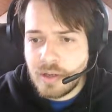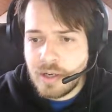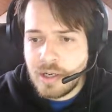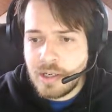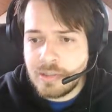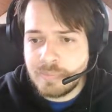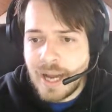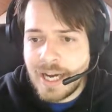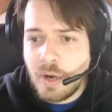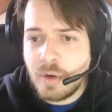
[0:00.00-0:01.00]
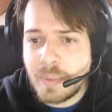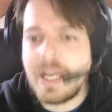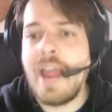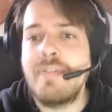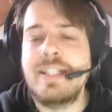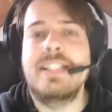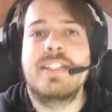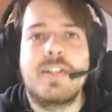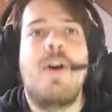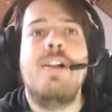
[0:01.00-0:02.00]
I already have it
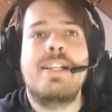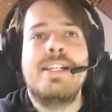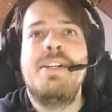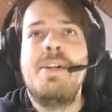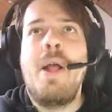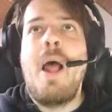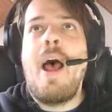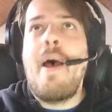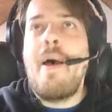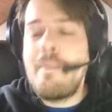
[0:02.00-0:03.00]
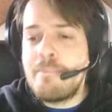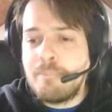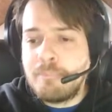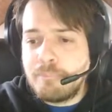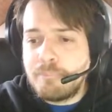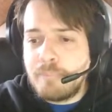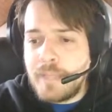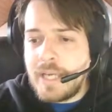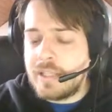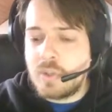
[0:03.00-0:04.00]
installed.
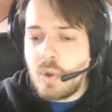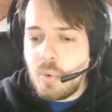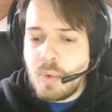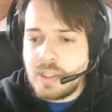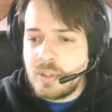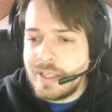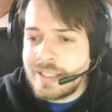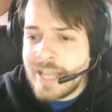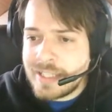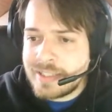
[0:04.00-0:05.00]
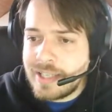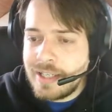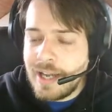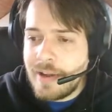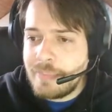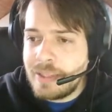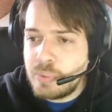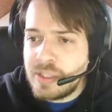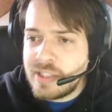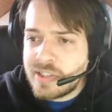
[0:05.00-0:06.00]
Yeah, so when you hit next, then
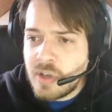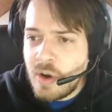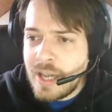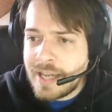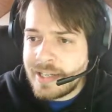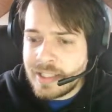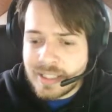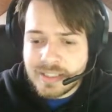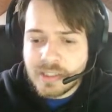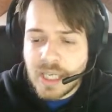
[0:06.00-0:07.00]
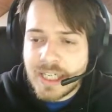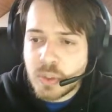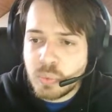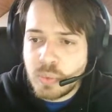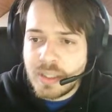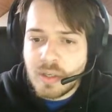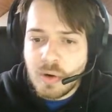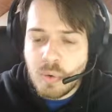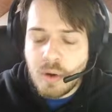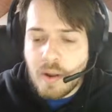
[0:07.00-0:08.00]
it will install, and then the installation
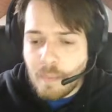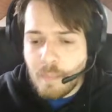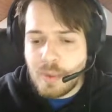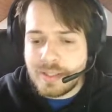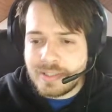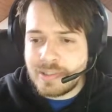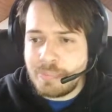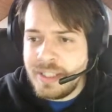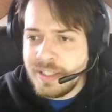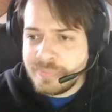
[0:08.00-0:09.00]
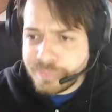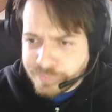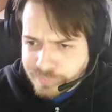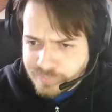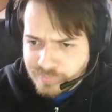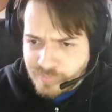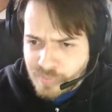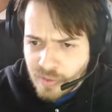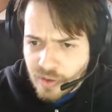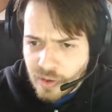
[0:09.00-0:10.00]
window will disappear.
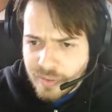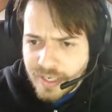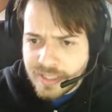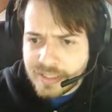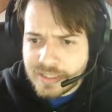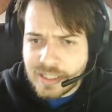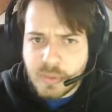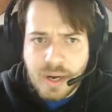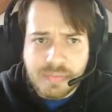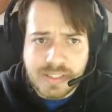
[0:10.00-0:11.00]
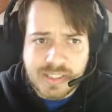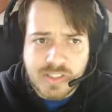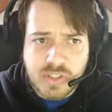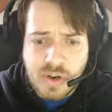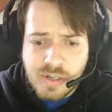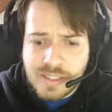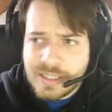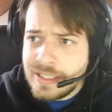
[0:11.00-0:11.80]
Alright, then you have it installed.